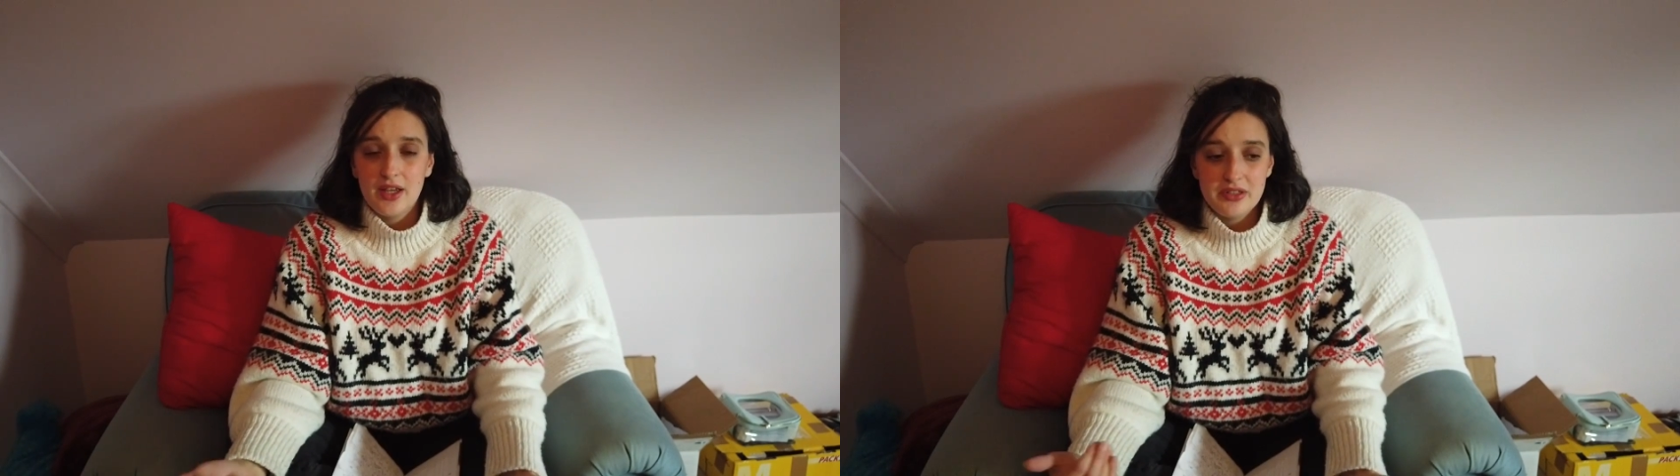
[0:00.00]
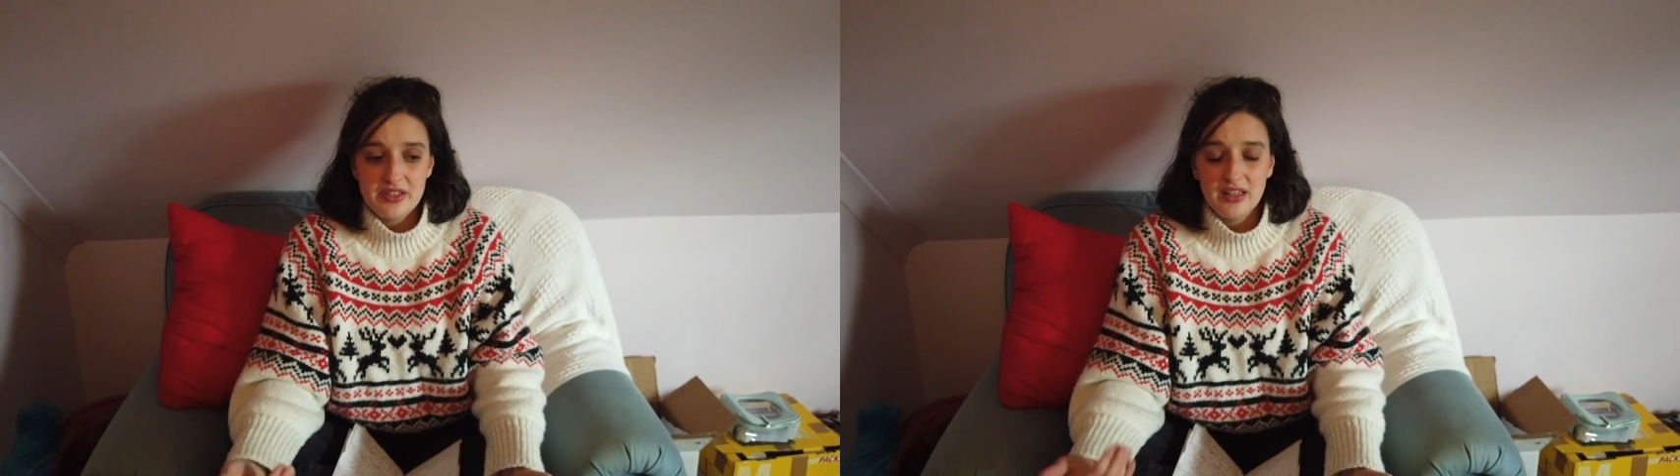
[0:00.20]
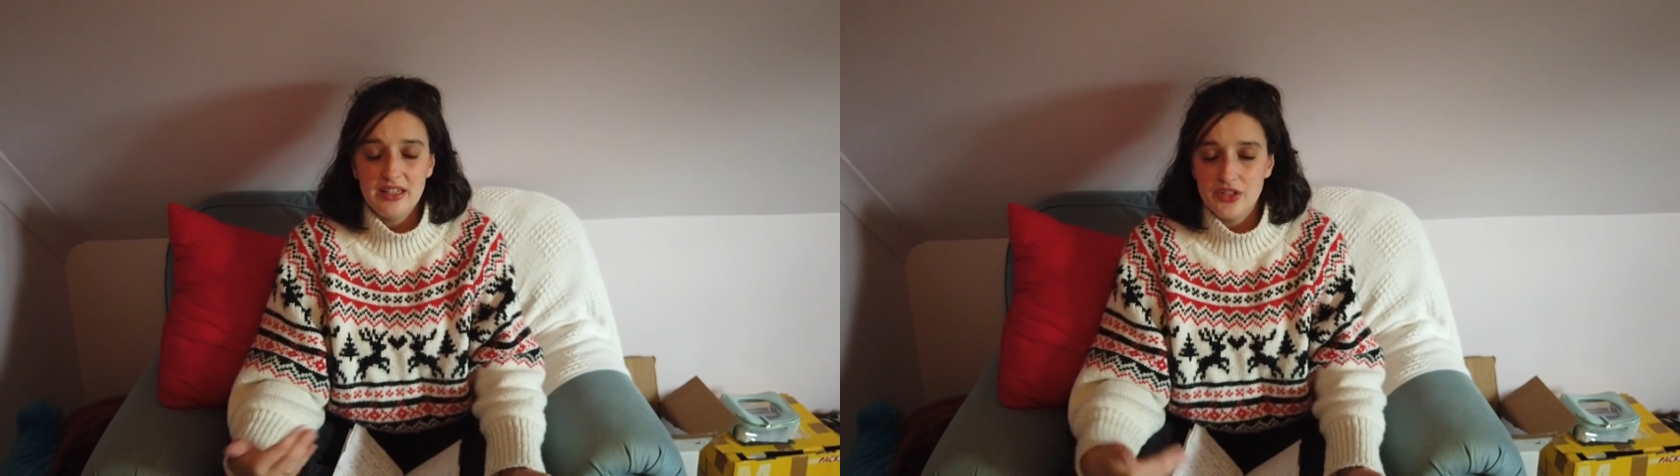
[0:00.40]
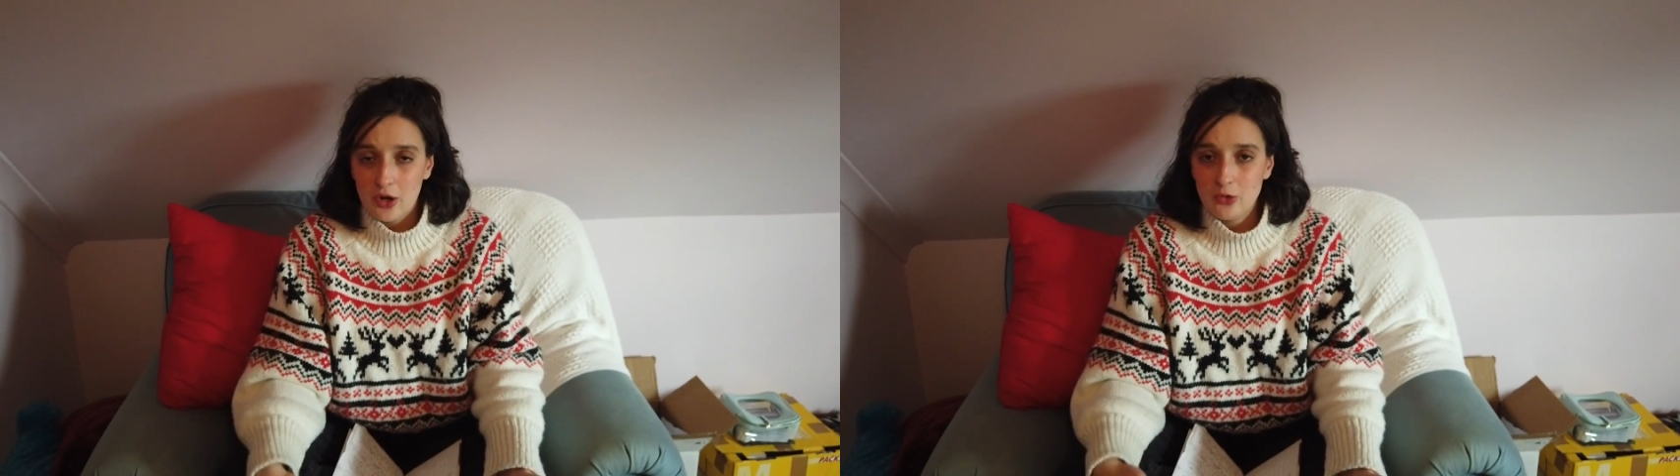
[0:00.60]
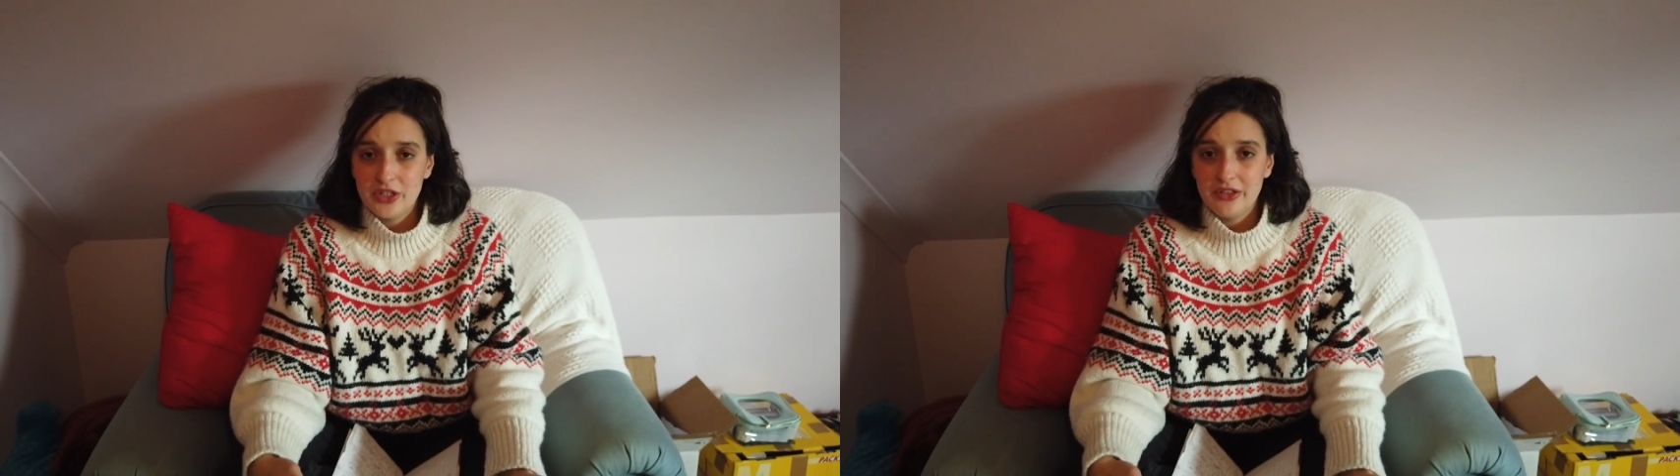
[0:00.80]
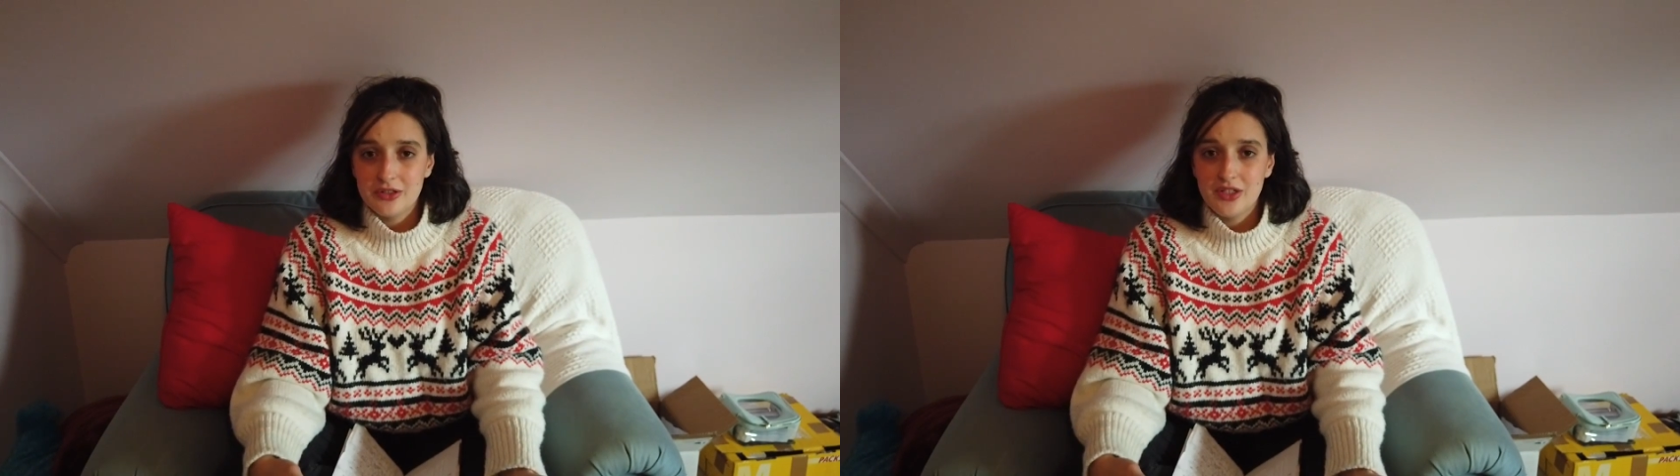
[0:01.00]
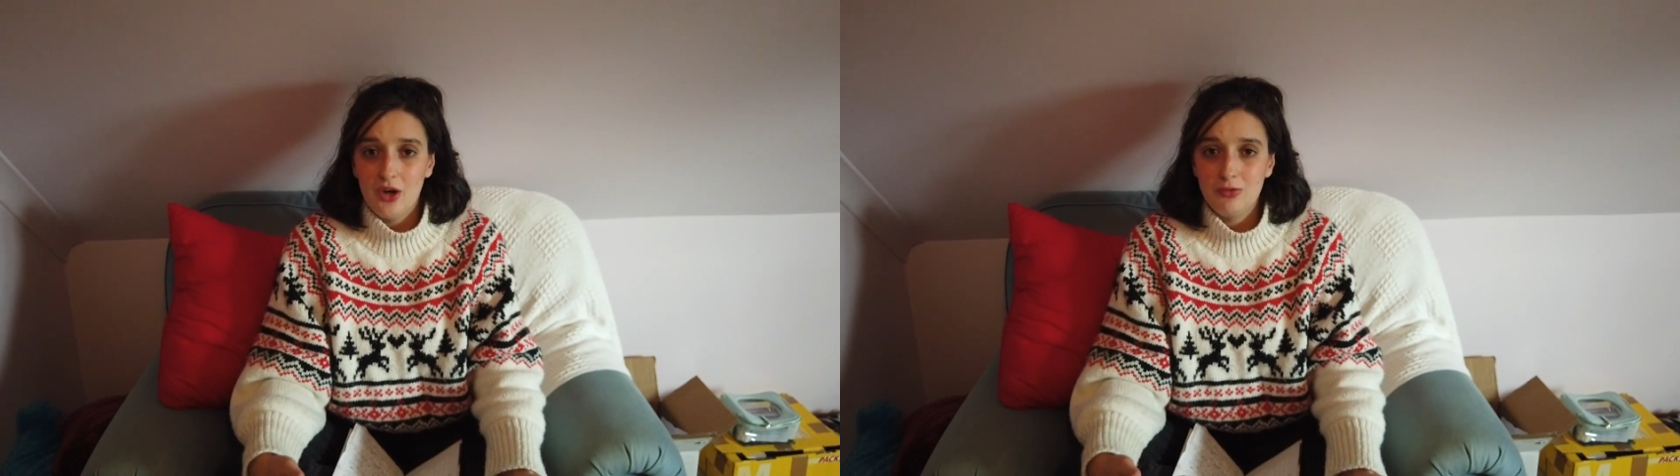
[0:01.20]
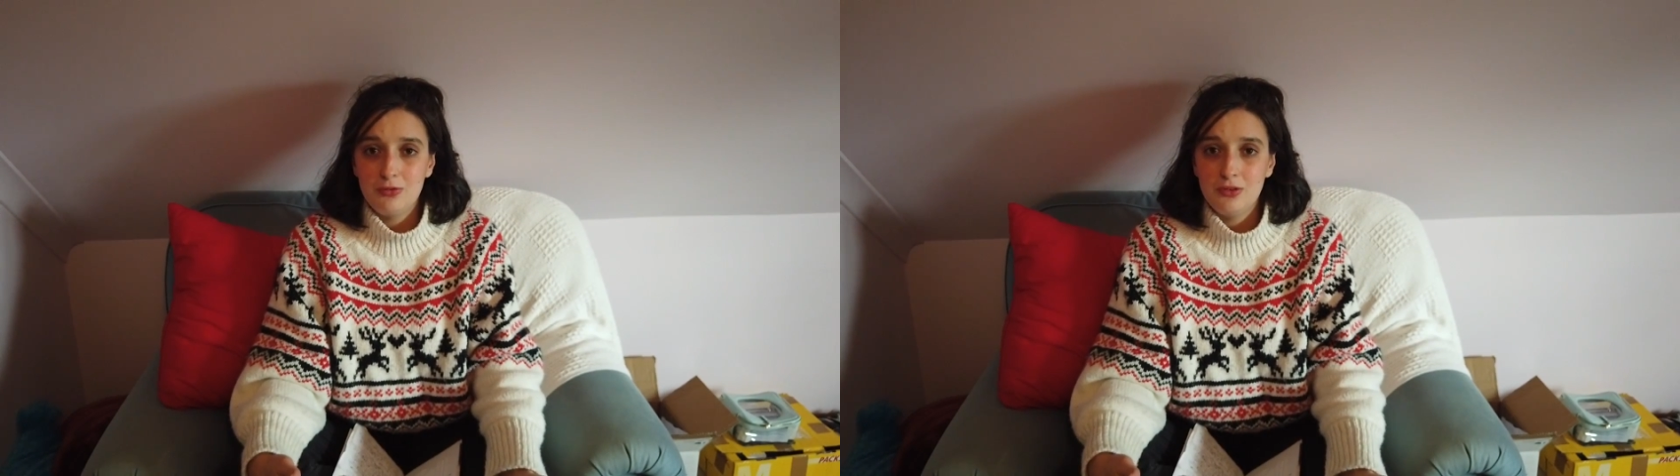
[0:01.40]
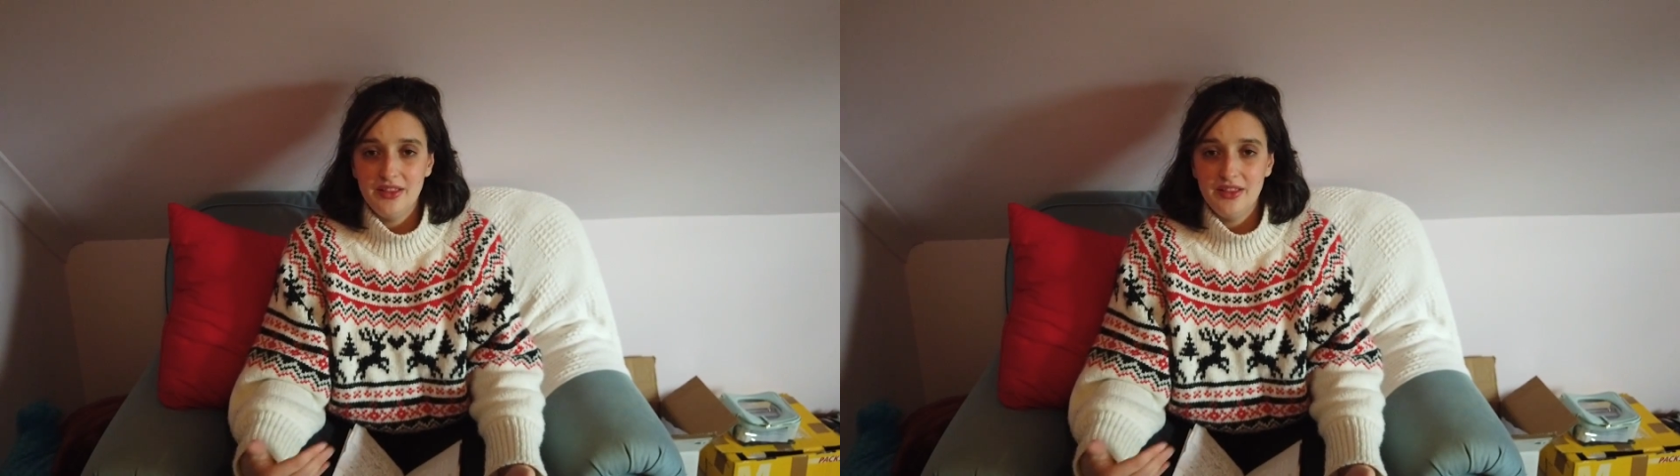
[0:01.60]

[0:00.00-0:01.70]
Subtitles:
still indulging yourself